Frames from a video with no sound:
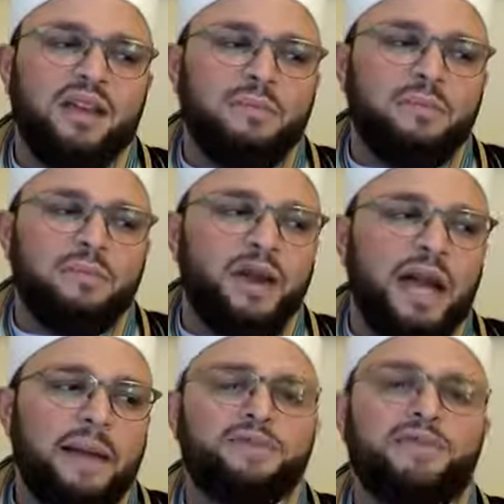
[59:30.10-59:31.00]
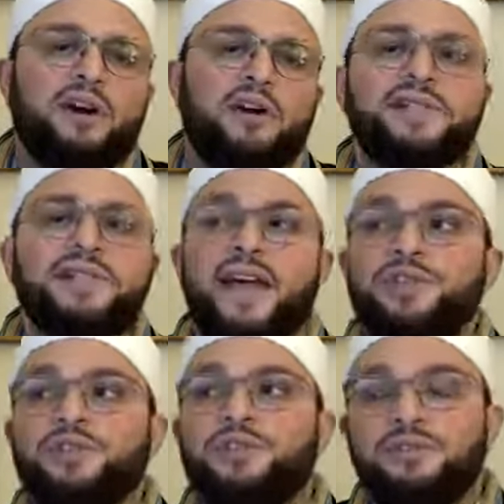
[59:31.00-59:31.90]
But perhaps for our
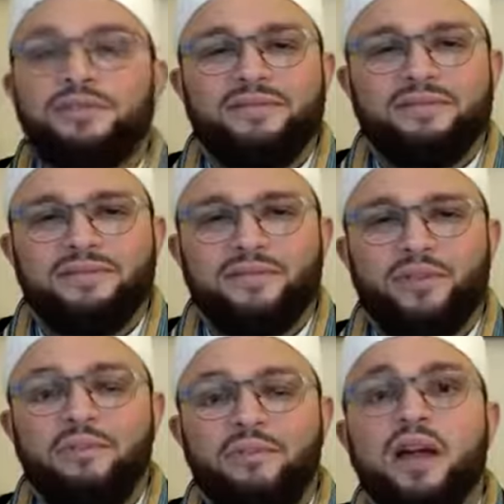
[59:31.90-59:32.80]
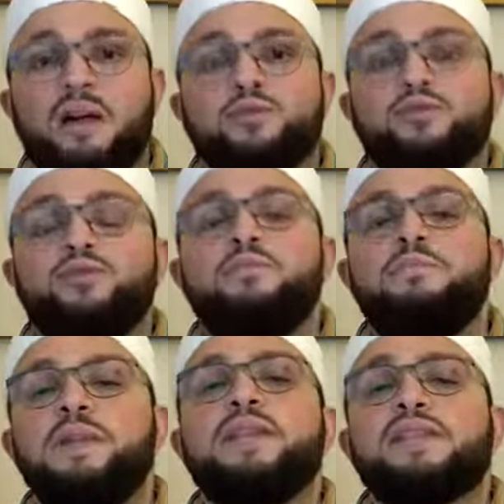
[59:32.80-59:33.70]
masajid to become true
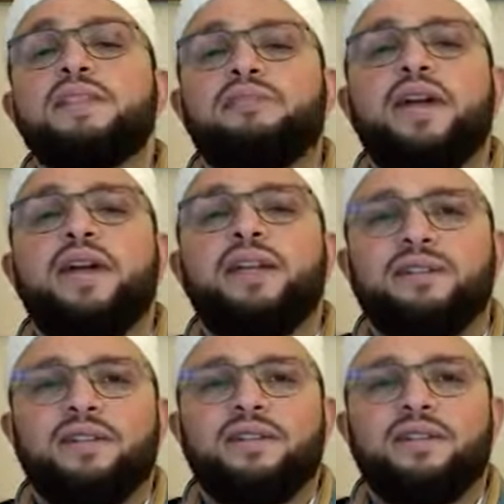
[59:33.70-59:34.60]
beacons of light,